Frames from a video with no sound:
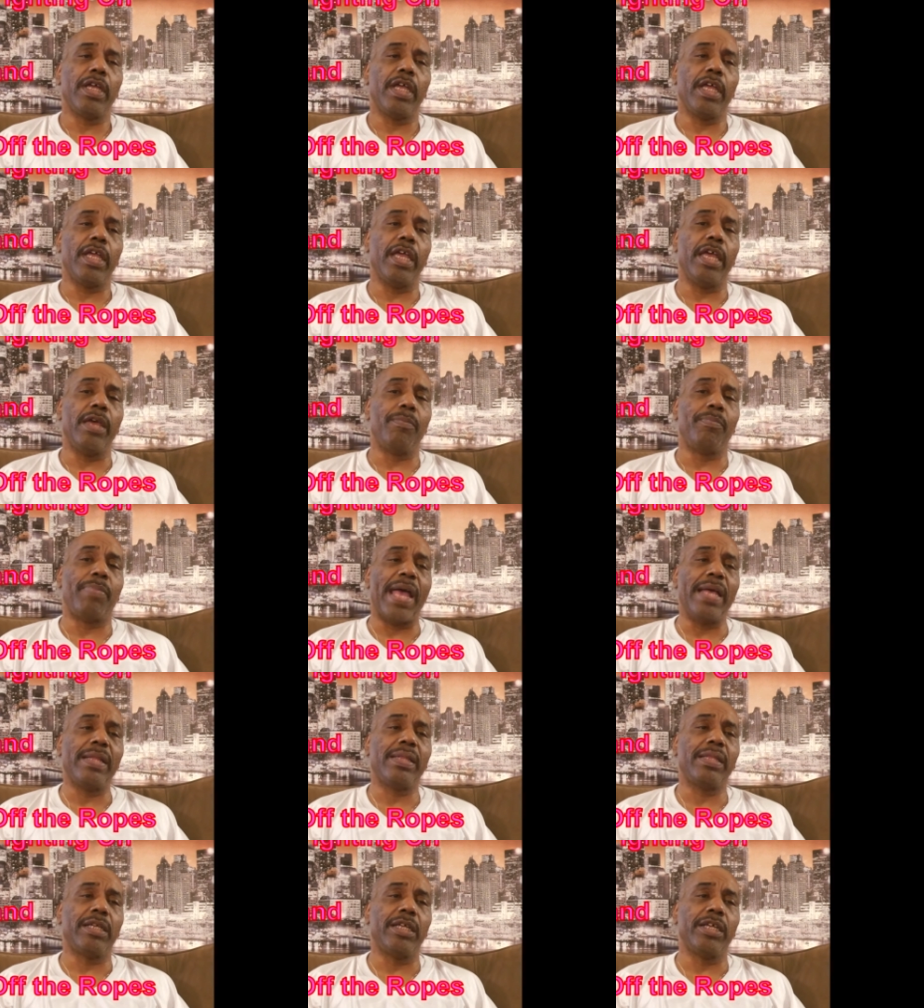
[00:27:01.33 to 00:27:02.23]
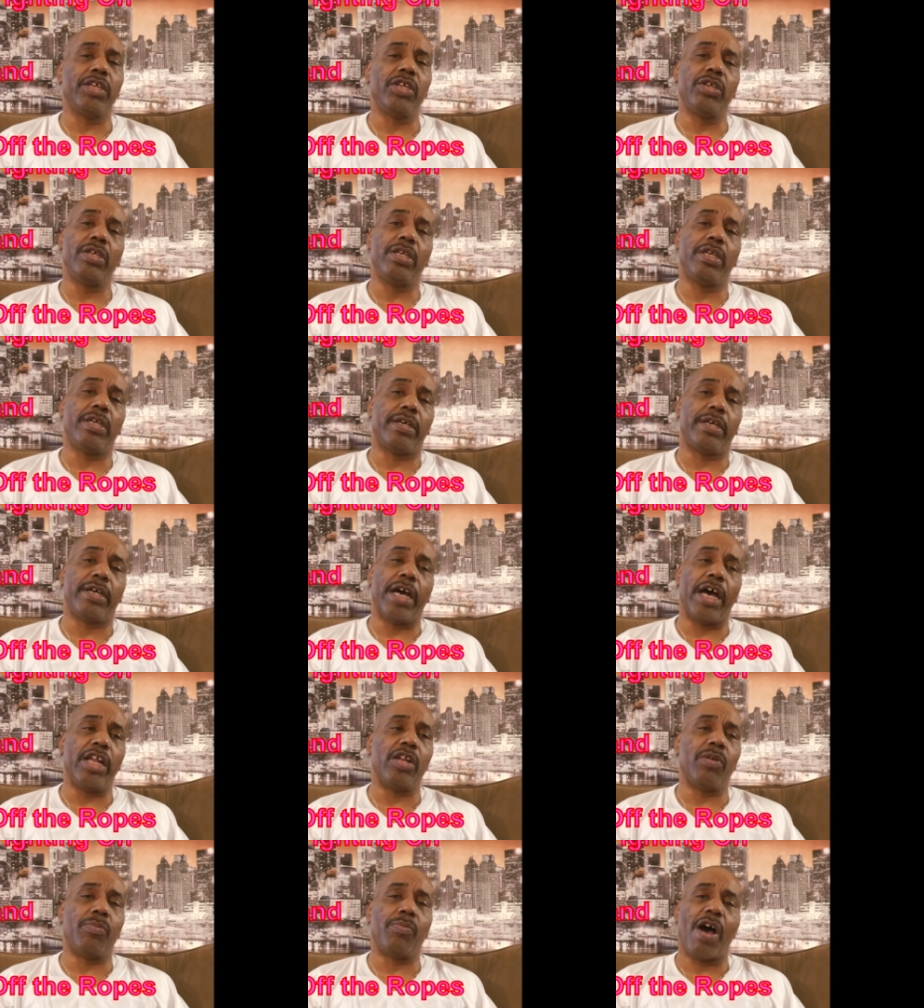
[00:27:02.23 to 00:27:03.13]
And basically,
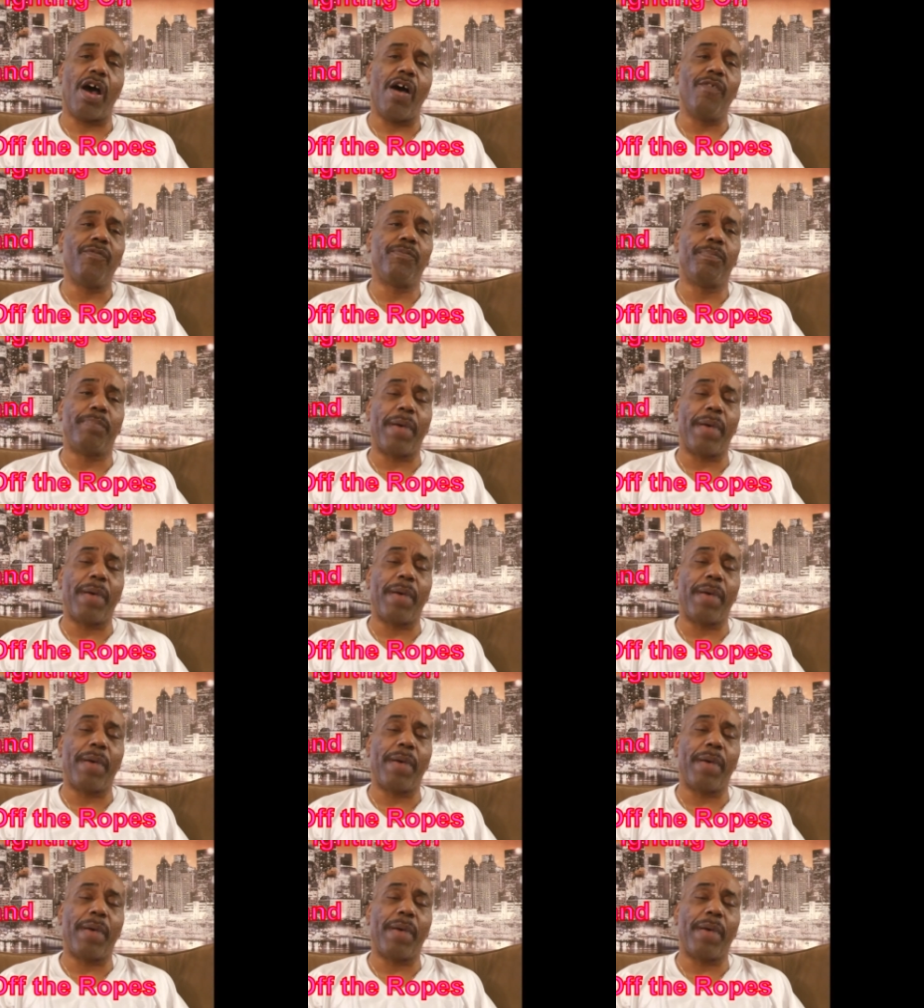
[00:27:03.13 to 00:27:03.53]
cutting them off,